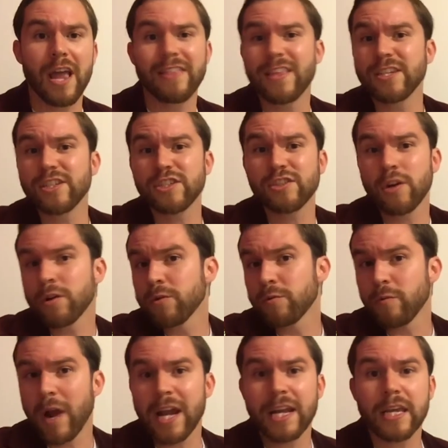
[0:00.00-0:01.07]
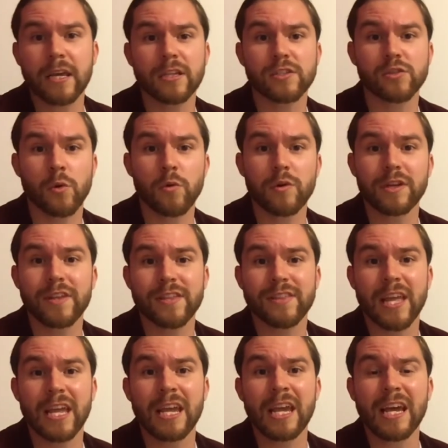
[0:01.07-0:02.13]
and then just started writing a story that
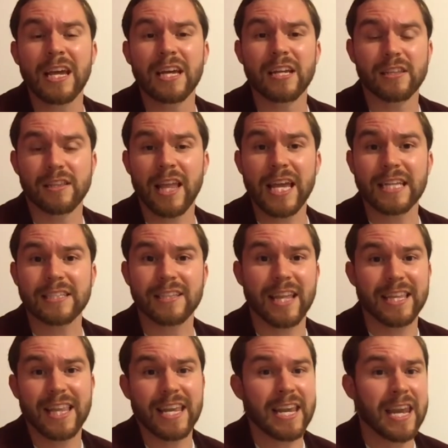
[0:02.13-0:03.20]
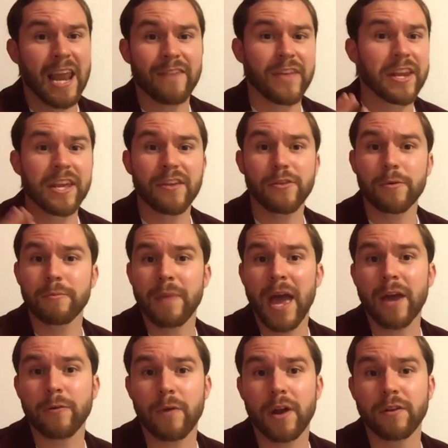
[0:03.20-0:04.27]
they liked, like they didn't have any other
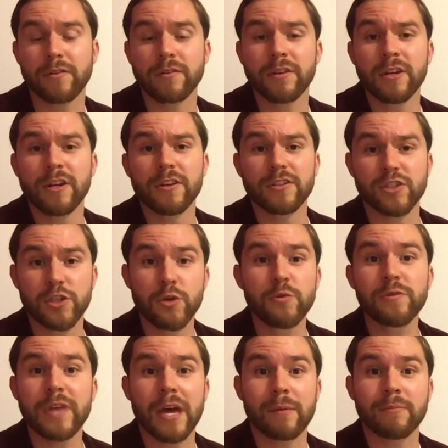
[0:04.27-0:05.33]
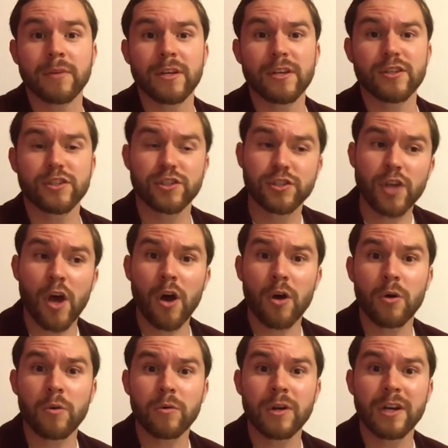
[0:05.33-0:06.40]
background to them.
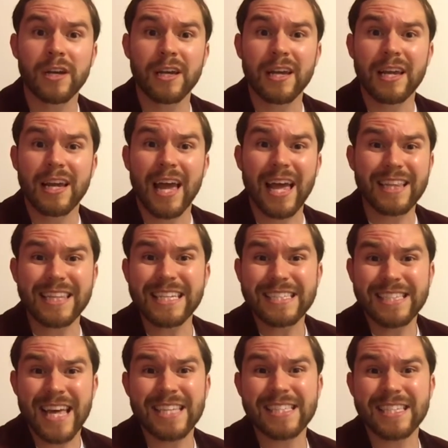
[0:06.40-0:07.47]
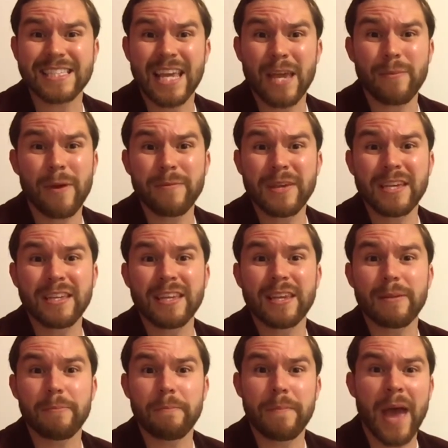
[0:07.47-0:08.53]
So, at least that's the same. I mean,
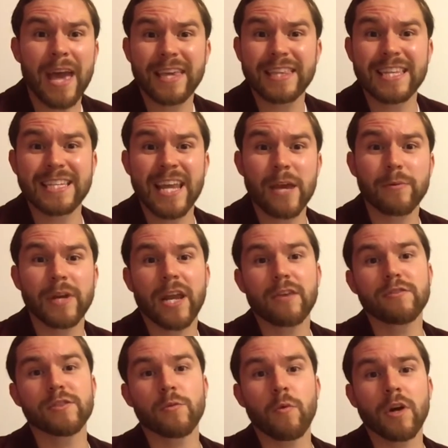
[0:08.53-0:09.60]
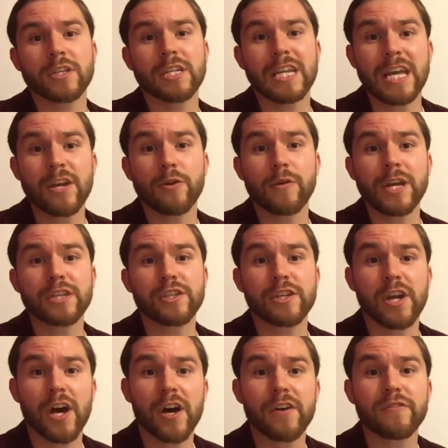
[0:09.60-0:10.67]
back in the day when I used to watch an
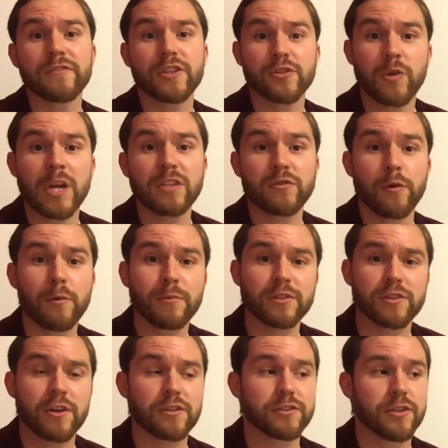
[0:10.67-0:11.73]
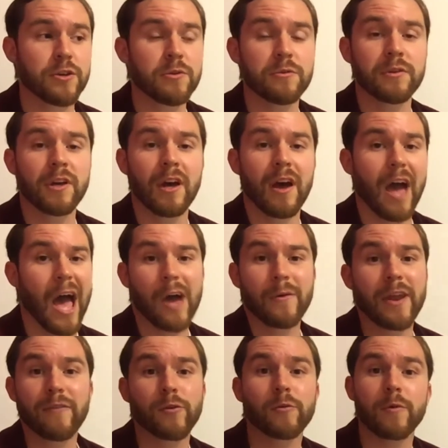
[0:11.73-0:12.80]
iteration of the Transformers cartoon, I
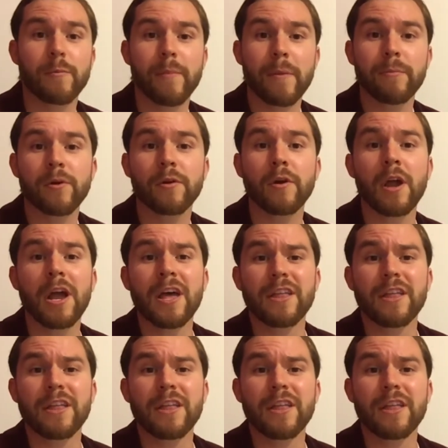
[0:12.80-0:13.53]
don't ever remember